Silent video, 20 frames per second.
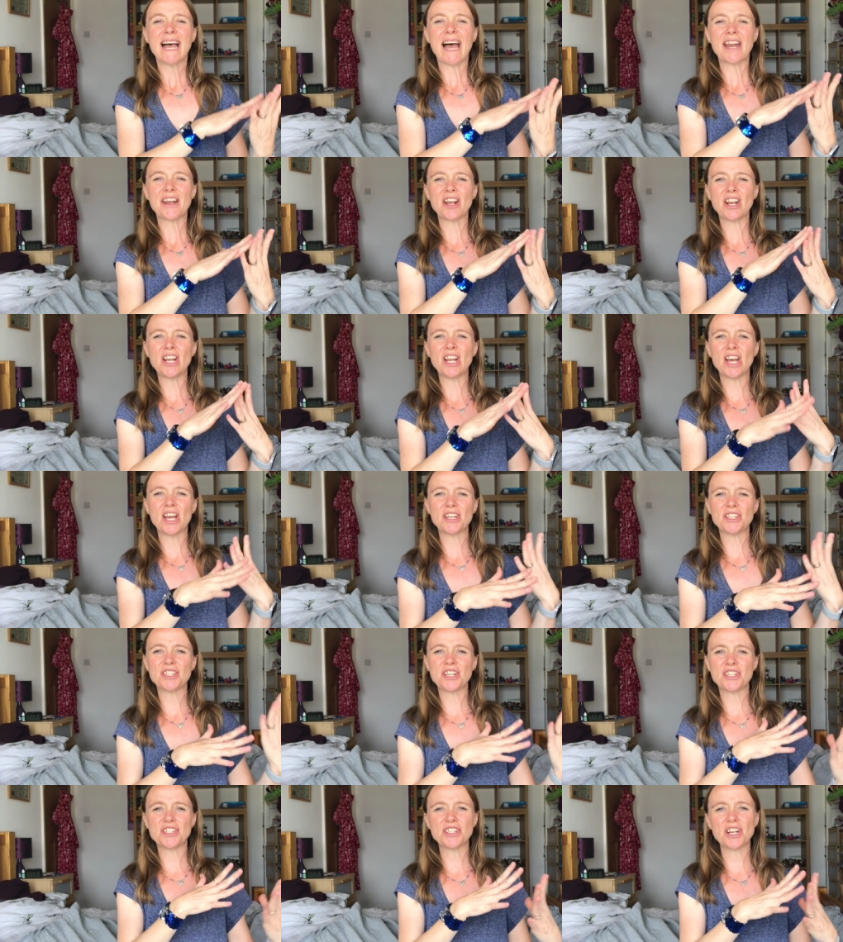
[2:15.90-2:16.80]
and I learnt
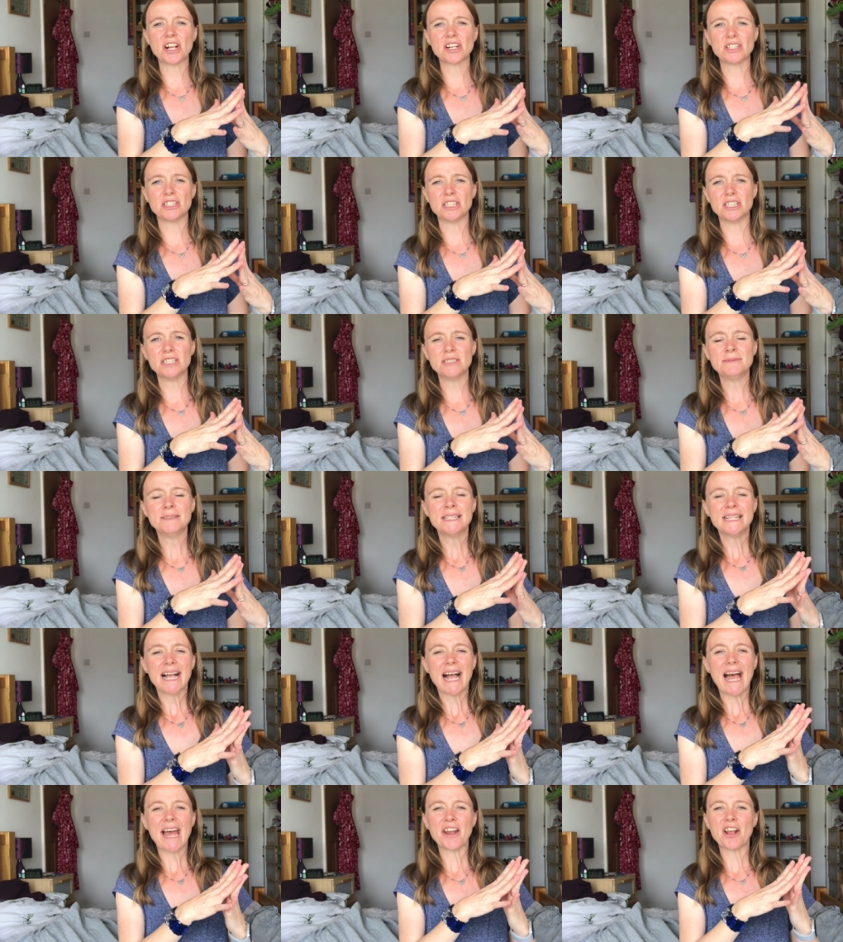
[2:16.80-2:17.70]
to juggle
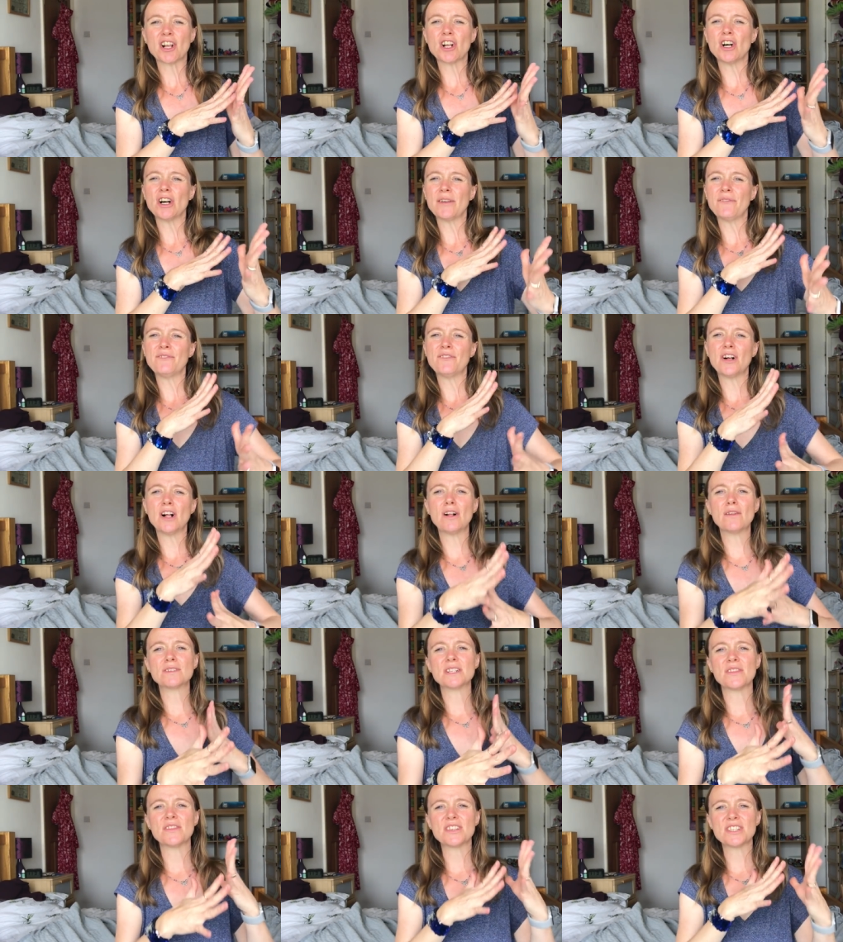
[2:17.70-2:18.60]
and I got
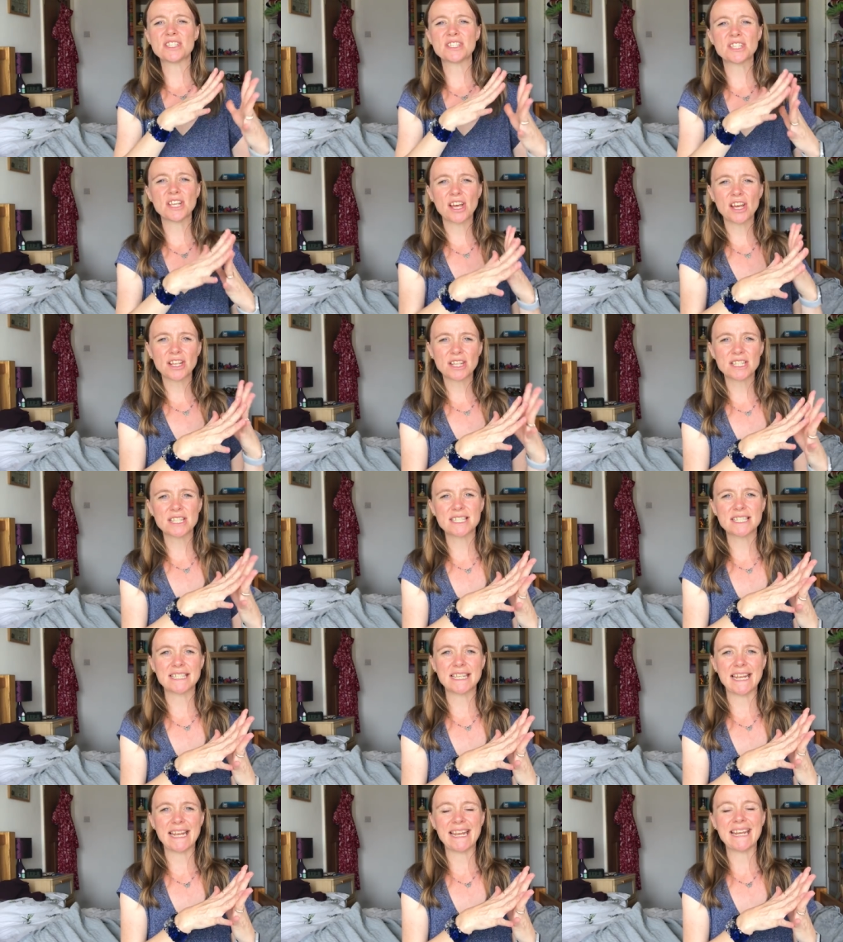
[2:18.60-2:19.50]
involved in the circus
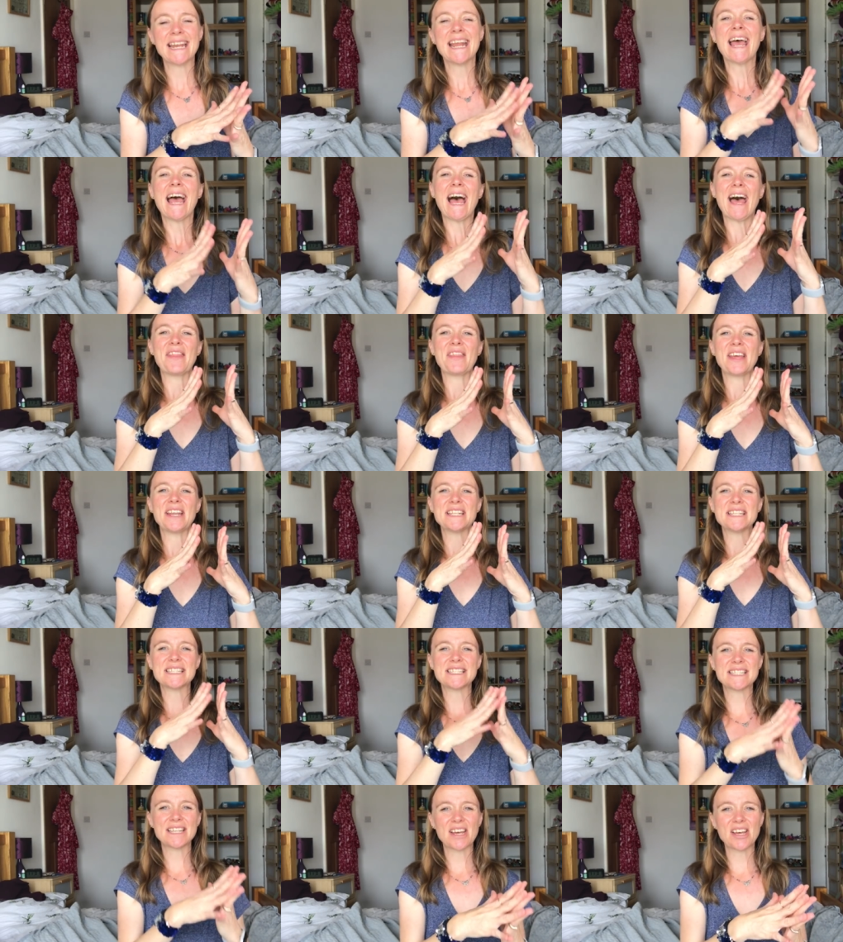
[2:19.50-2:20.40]
scene and then
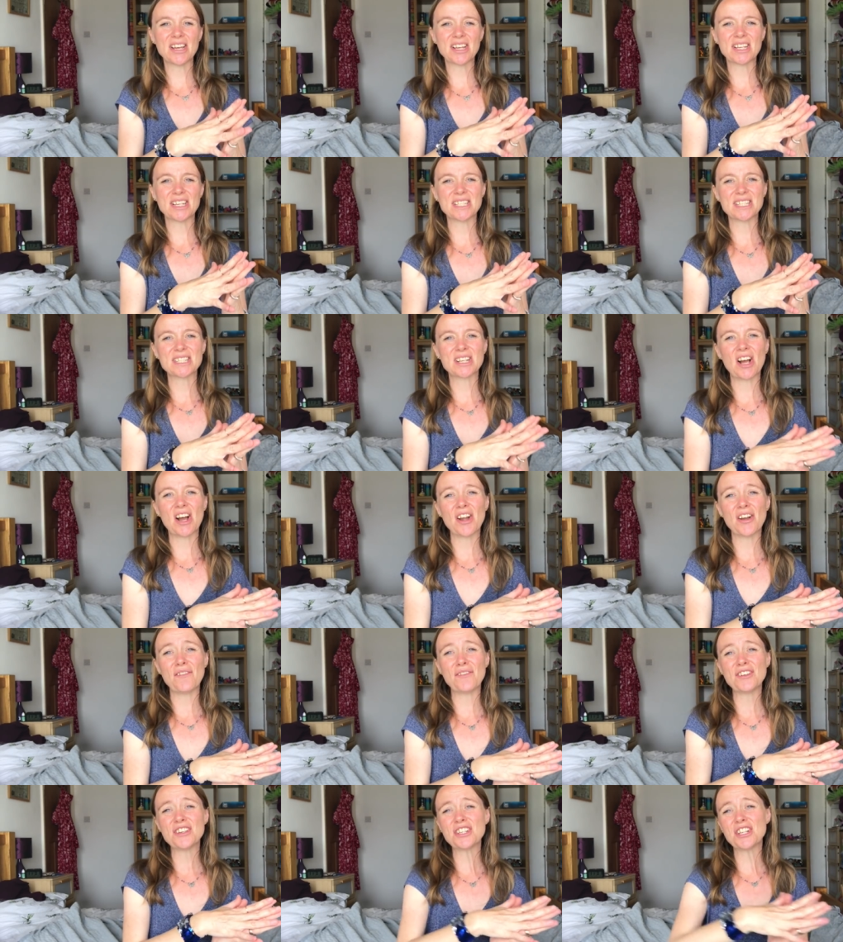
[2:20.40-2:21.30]
circus kind
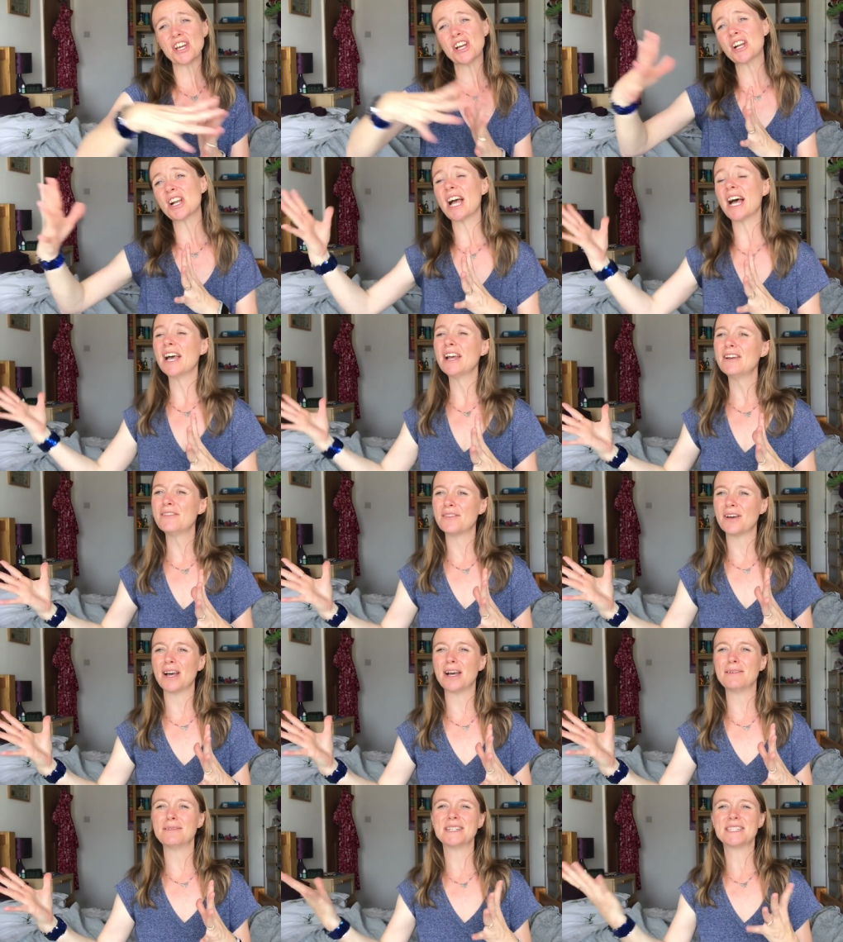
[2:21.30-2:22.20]
of took over,